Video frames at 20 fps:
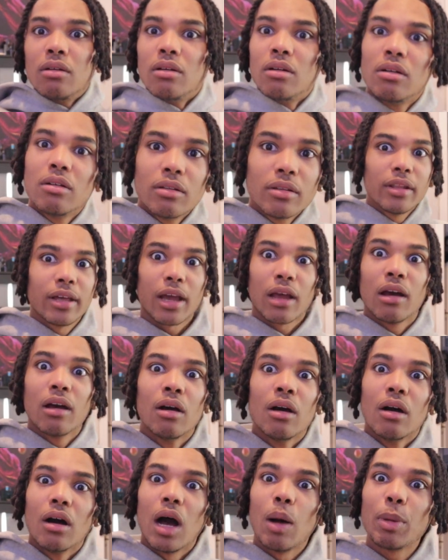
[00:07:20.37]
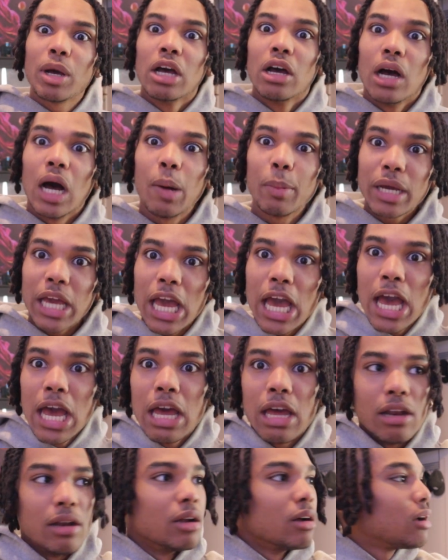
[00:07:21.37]
Nigga, I'm a
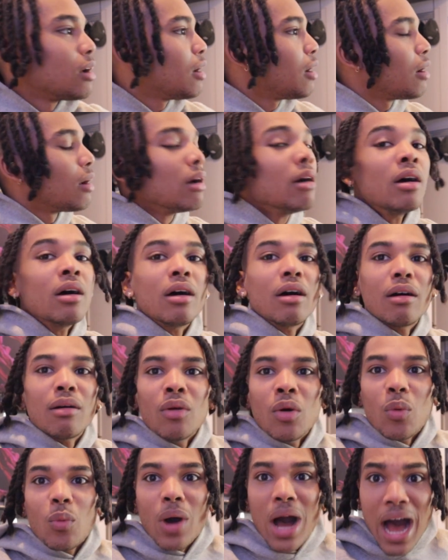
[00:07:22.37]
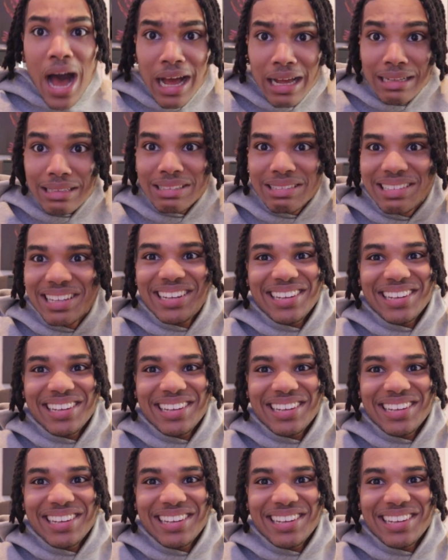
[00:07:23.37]
kid. What?